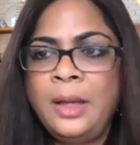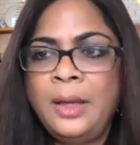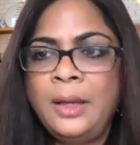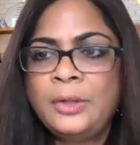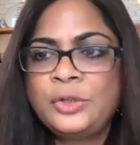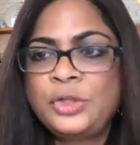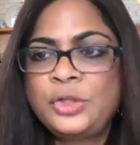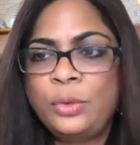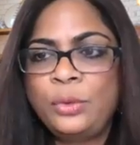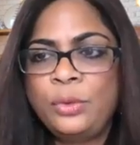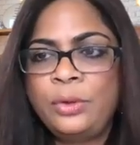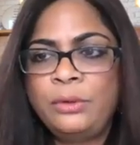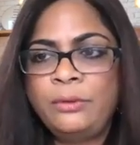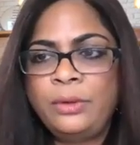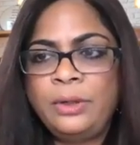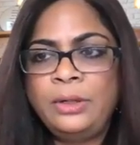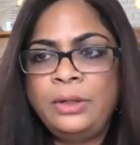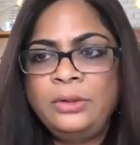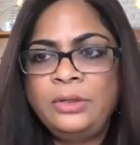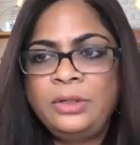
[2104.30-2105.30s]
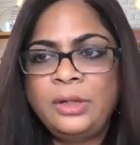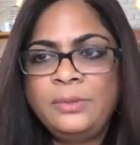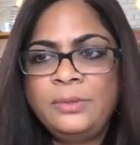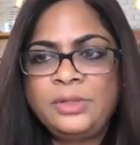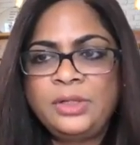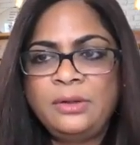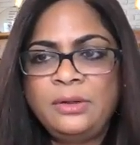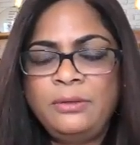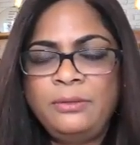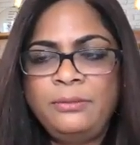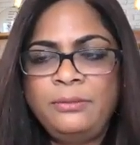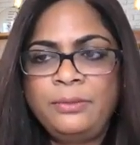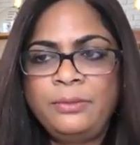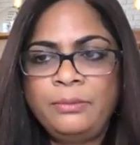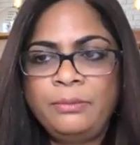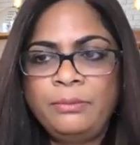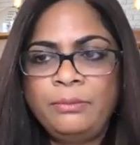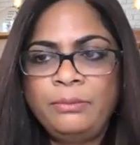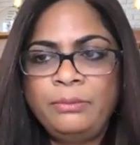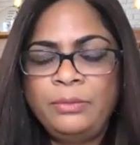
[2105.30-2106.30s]
So in terms of
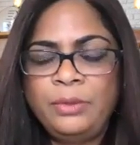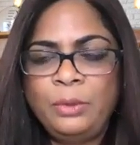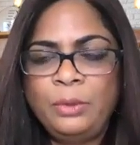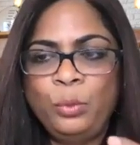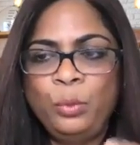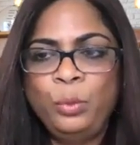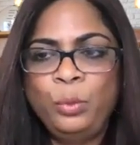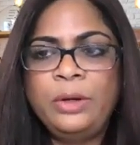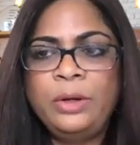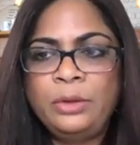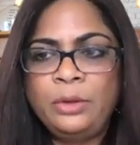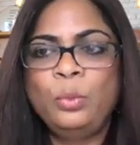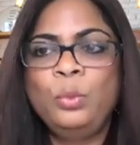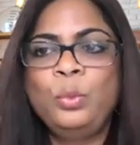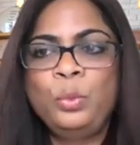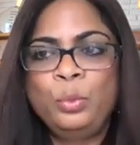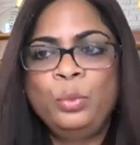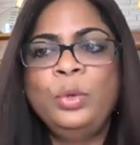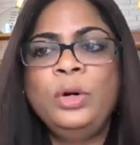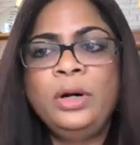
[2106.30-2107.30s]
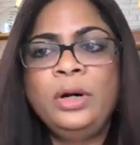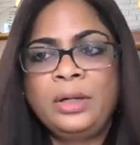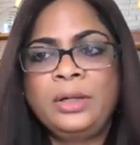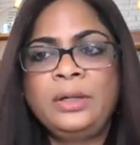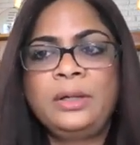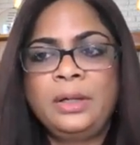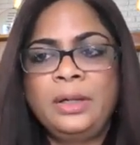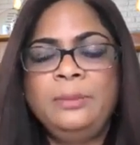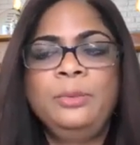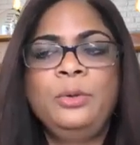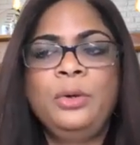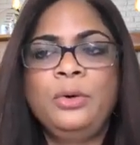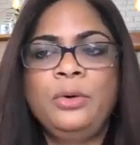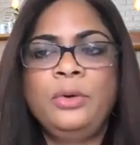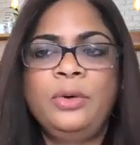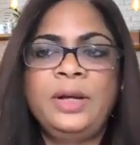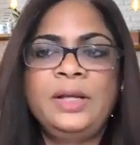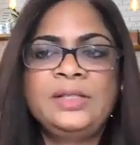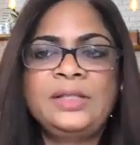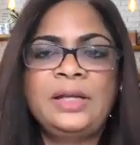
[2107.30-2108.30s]
the work in
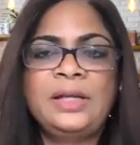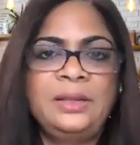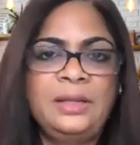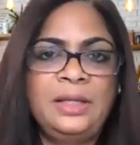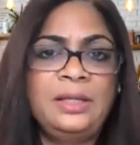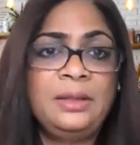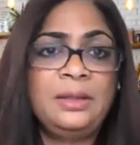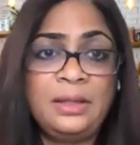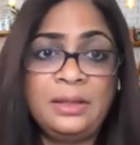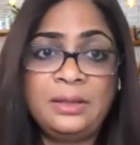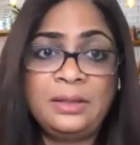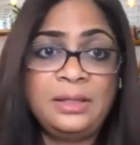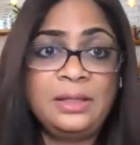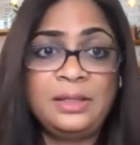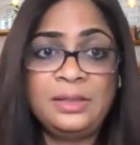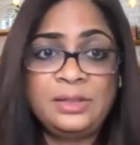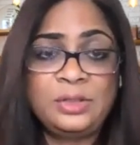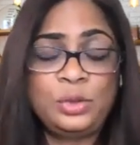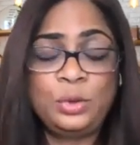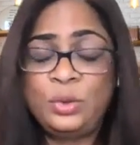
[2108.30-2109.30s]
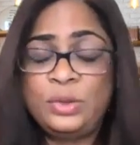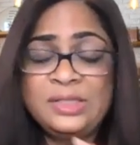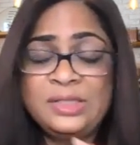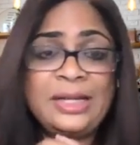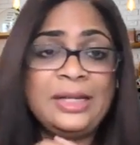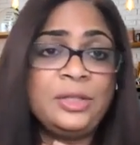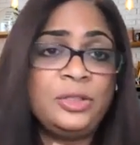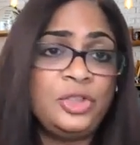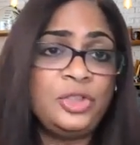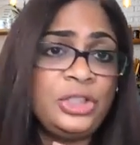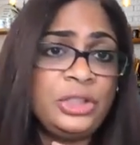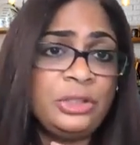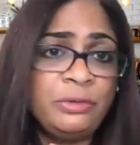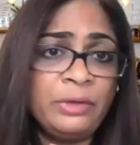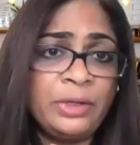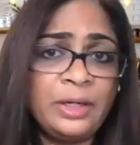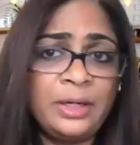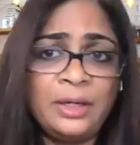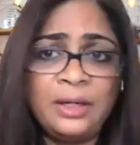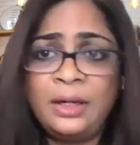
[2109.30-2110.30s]
progress, I think that there's tools like
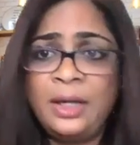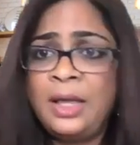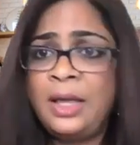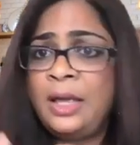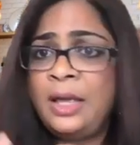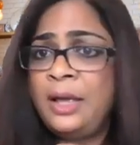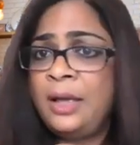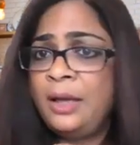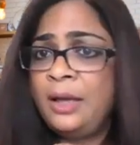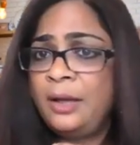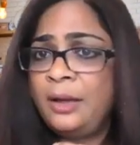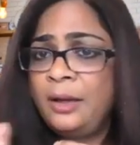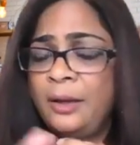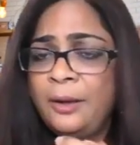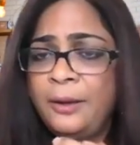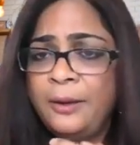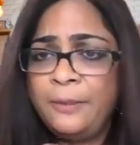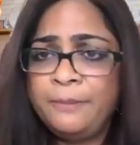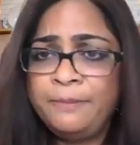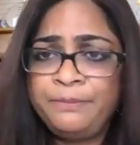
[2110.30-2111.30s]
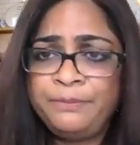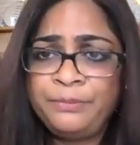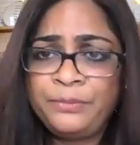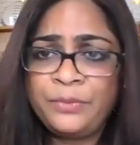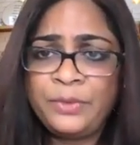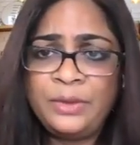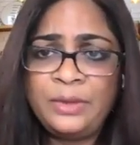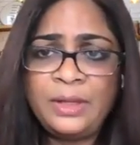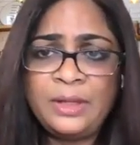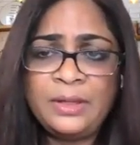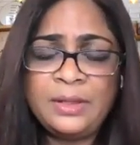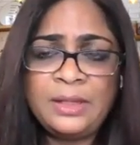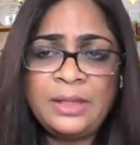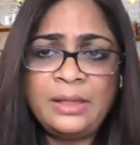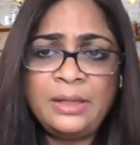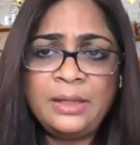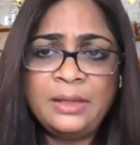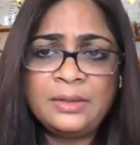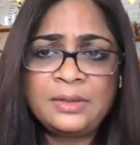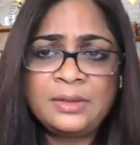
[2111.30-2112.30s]
Jira,
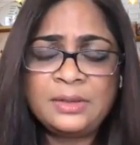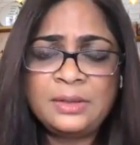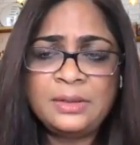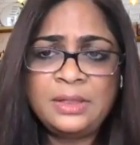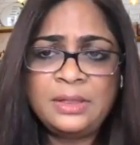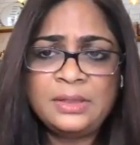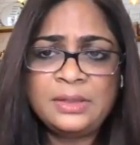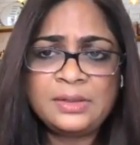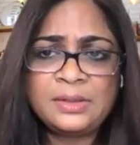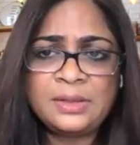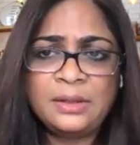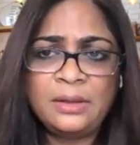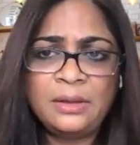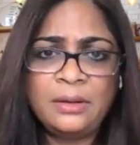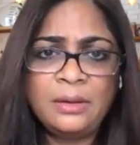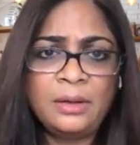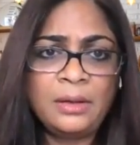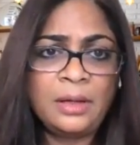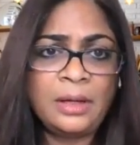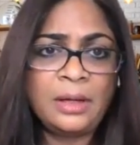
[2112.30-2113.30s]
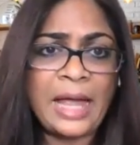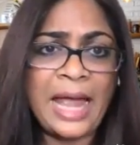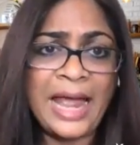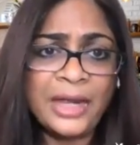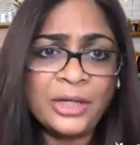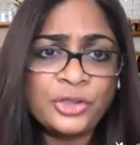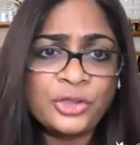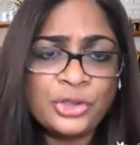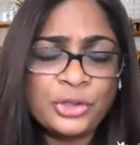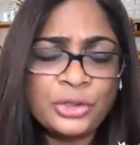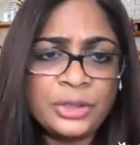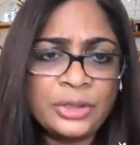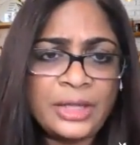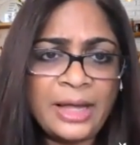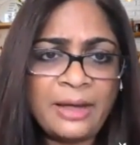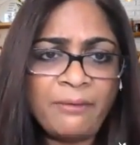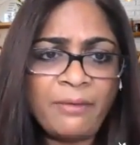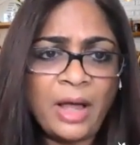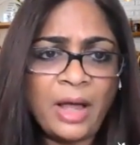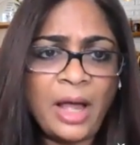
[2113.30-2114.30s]
there's Azure
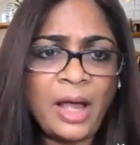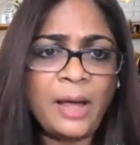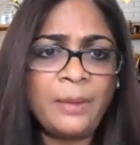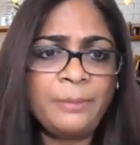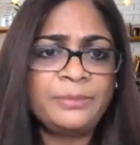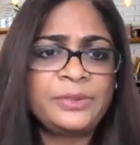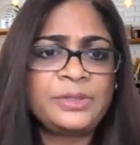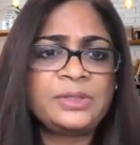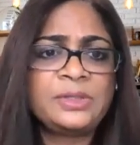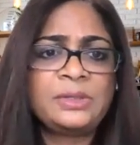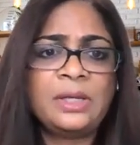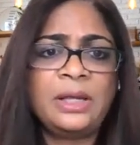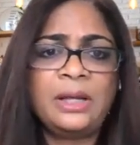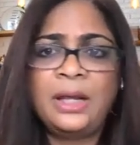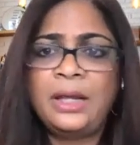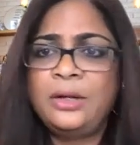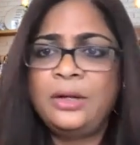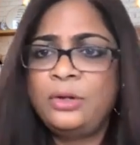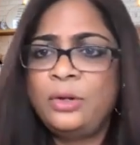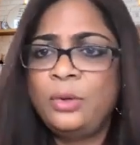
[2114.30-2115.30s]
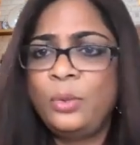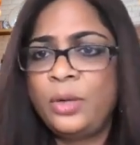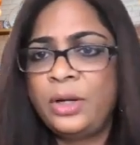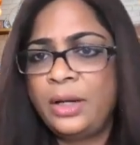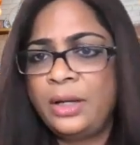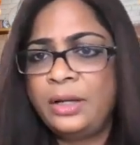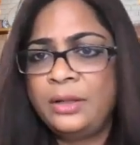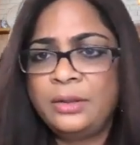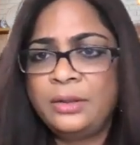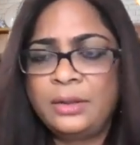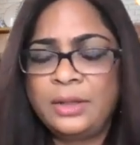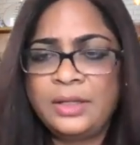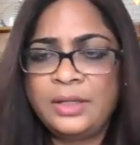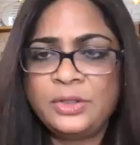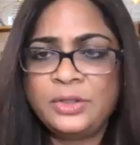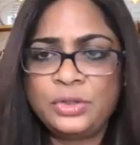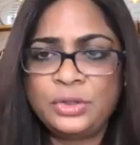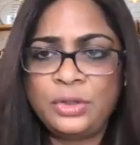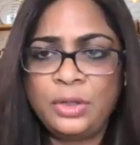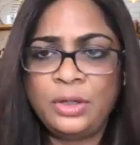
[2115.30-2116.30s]
DevOps, and I don't know what other
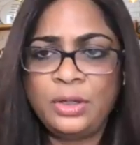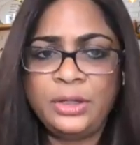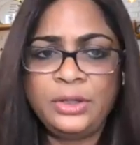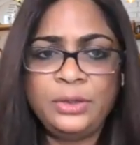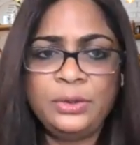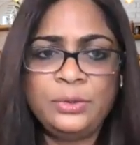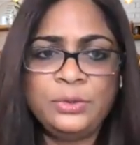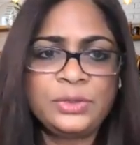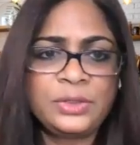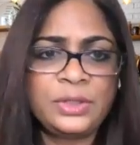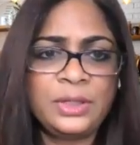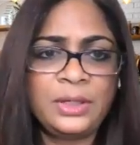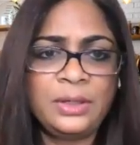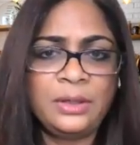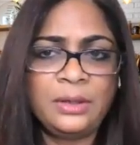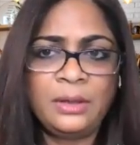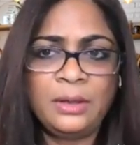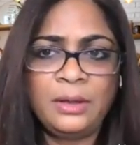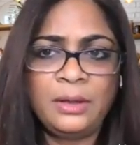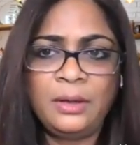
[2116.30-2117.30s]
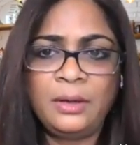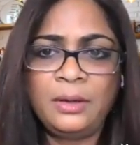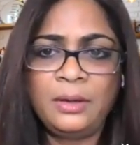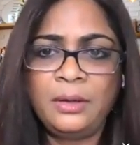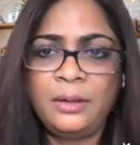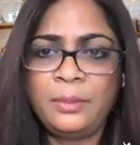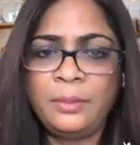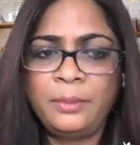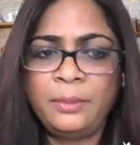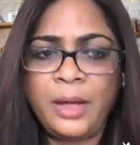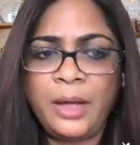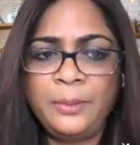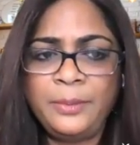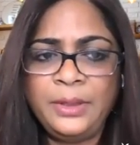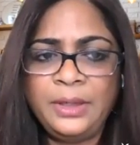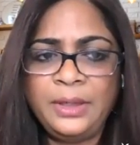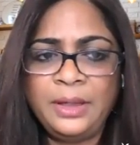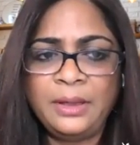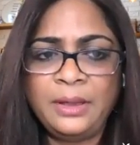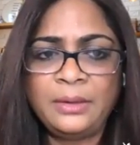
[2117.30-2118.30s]
things y'all are using,
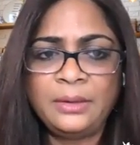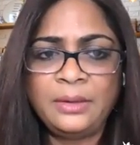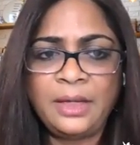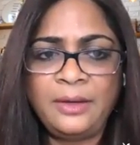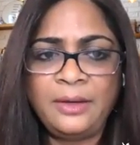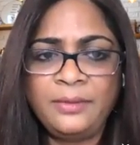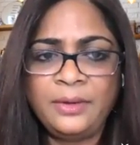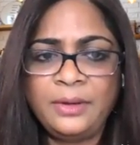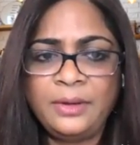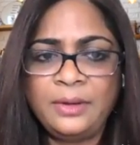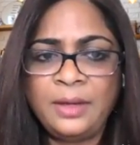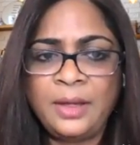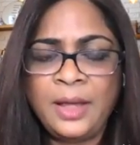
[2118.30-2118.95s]
Bobby and David.